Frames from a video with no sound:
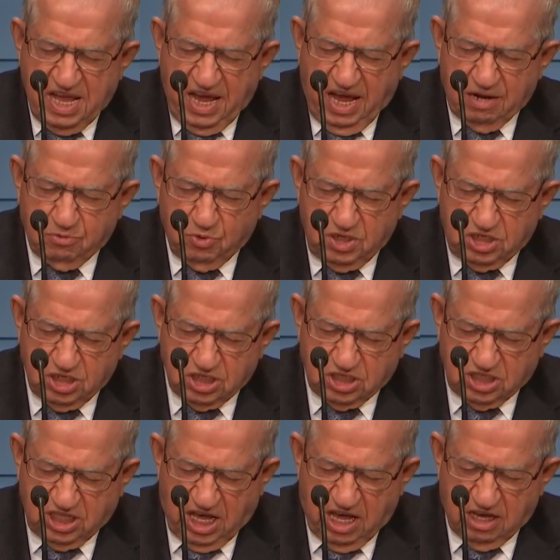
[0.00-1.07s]
And we just
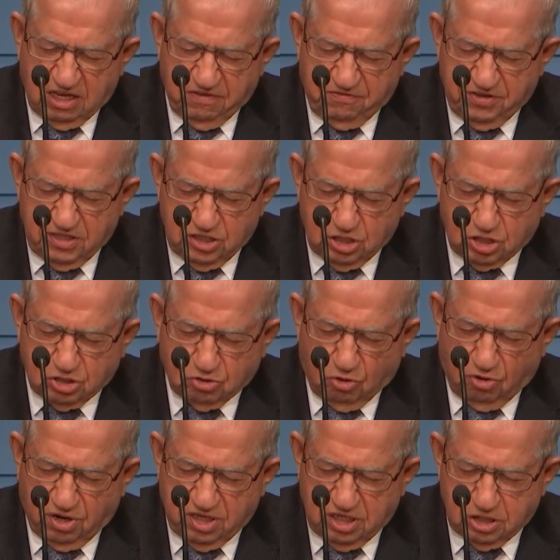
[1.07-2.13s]
thank you for this
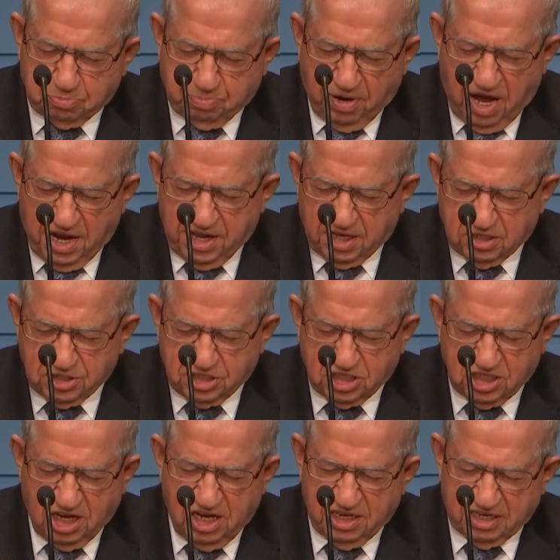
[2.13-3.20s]
story, this prodigal
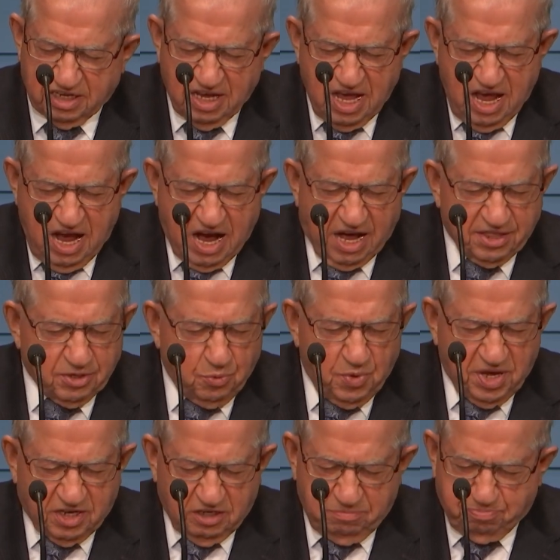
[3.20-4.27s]
son, how that
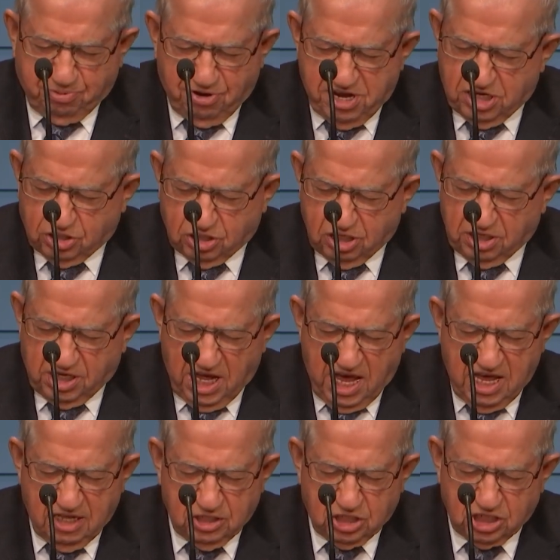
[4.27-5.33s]
we can preach
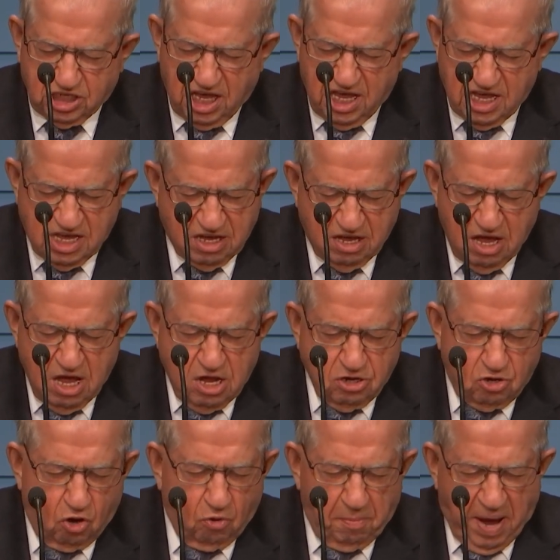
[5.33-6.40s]
today and say,
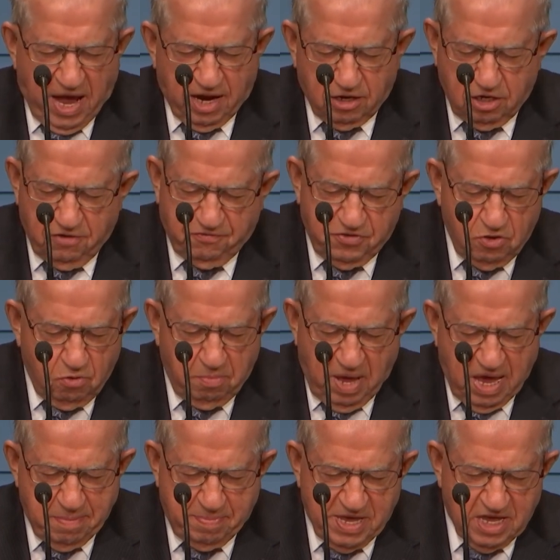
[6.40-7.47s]
no matter if you
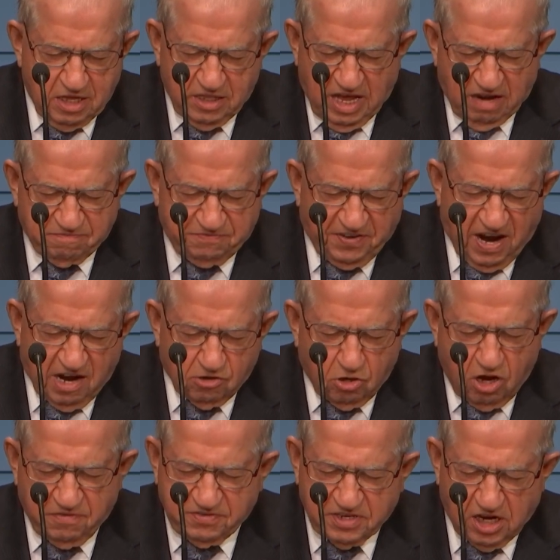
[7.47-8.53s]
may be in that
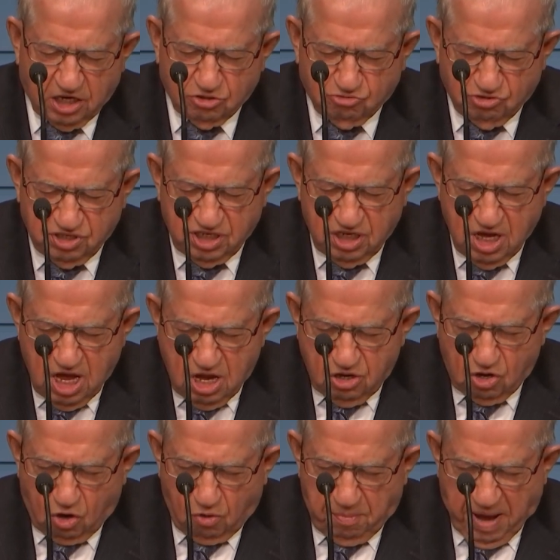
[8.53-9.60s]
far-off country,
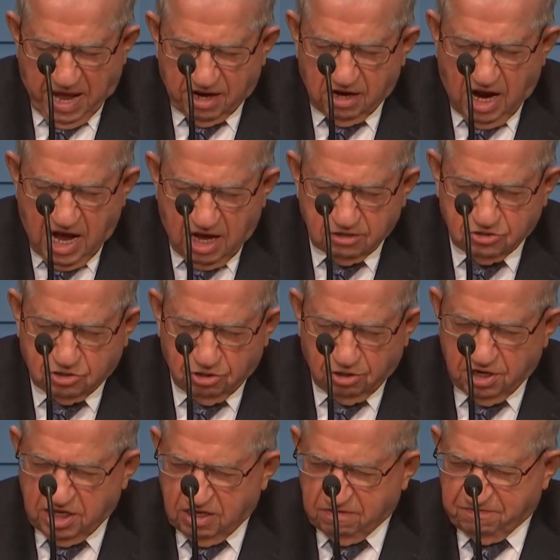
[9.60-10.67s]
no matter how
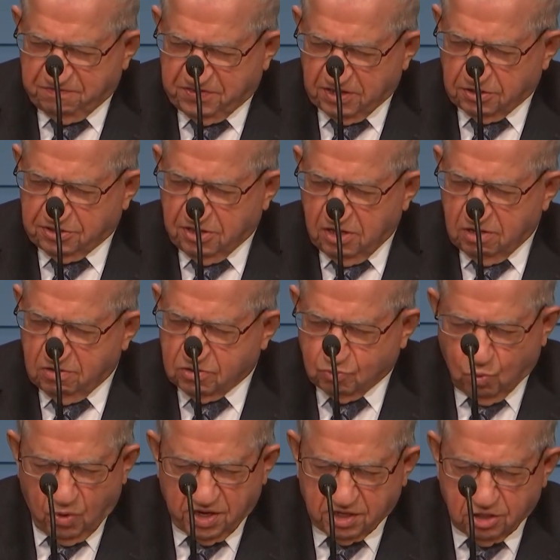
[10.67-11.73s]
dirty and filthy and
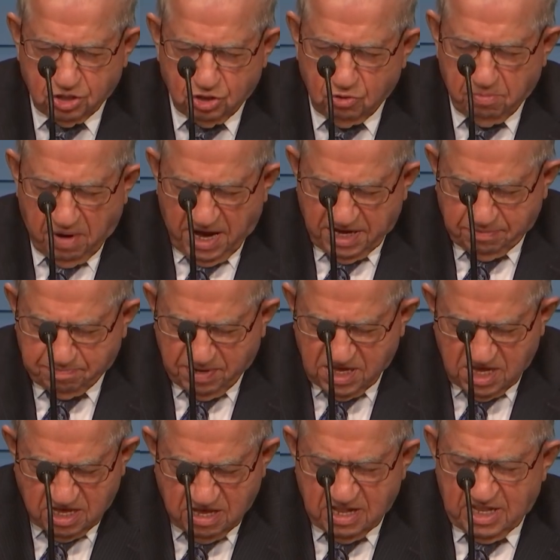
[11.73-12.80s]
wicked you might
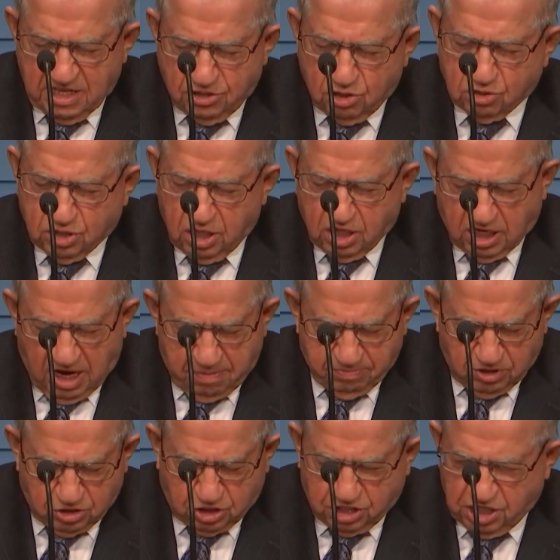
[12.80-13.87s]
be, you can come
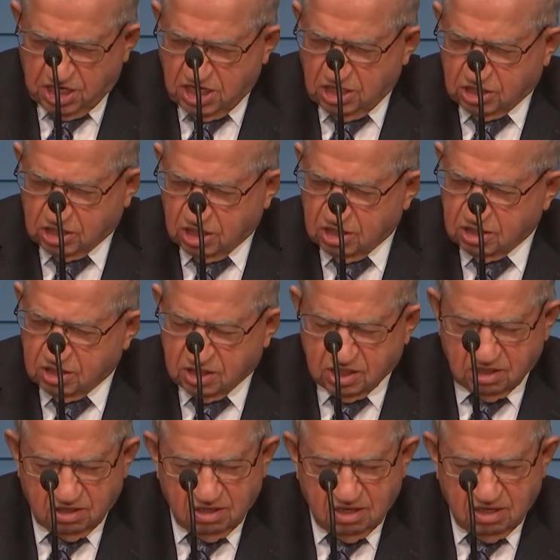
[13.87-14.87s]
to Jesus,